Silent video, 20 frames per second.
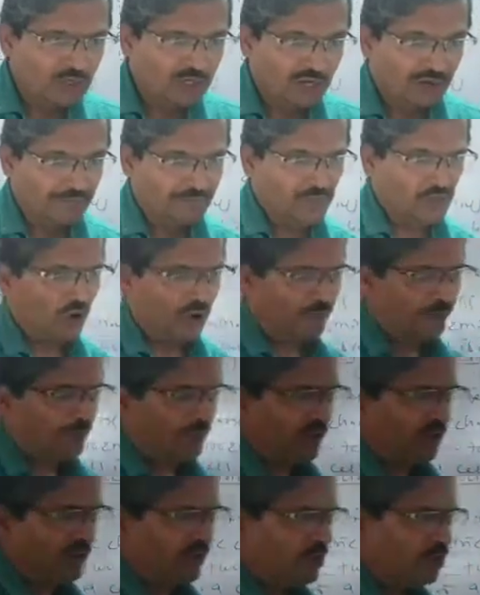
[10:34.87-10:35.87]
W
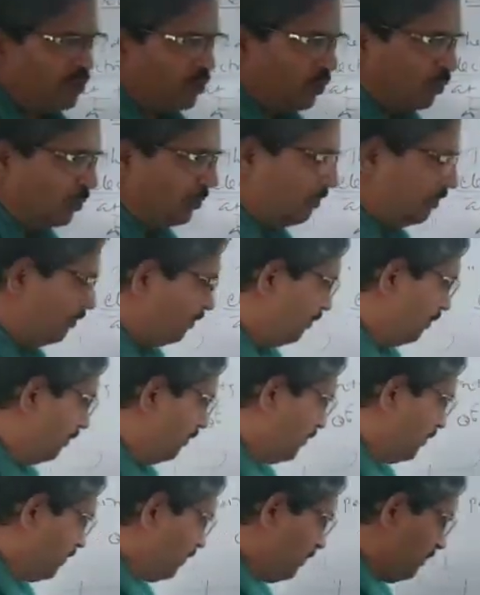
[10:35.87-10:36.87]
upon Q.
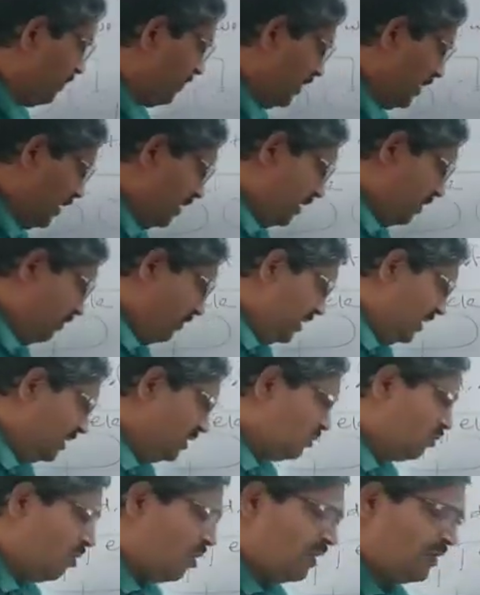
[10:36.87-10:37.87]

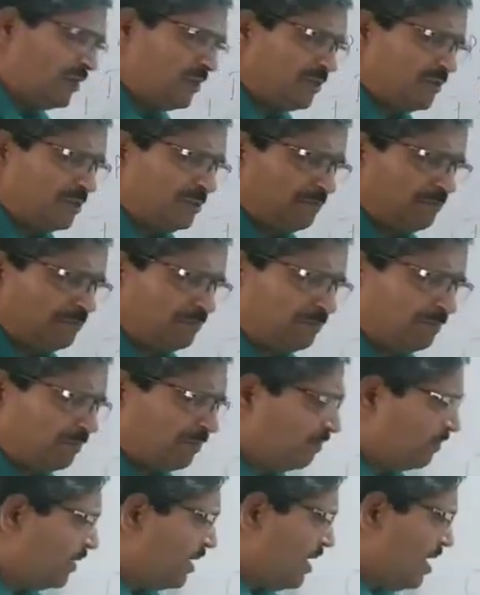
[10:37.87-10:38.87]
Means what?
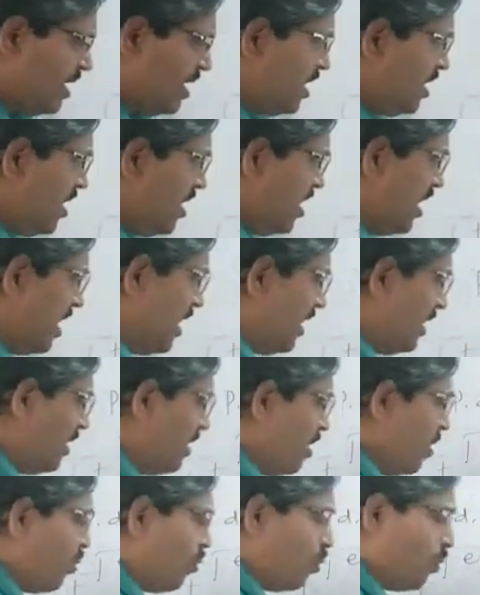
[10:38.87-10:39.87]

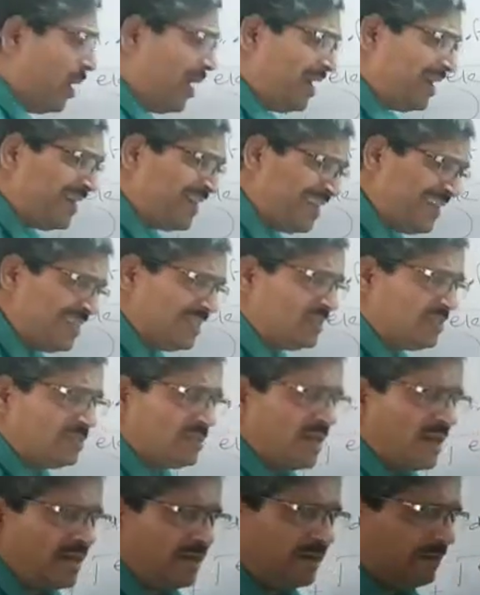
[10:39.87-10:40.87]
Here work is
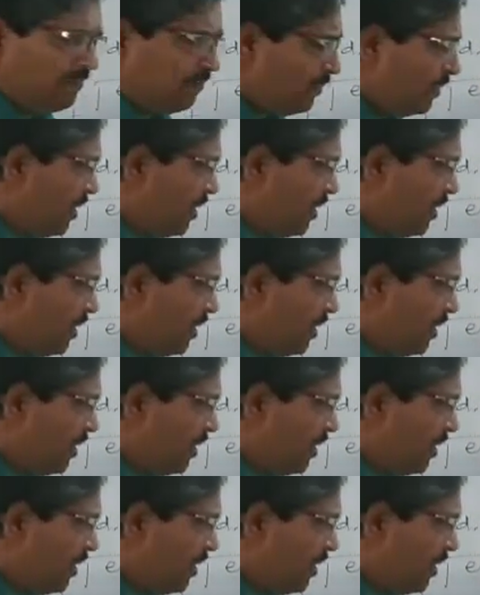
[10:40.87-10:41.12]
done.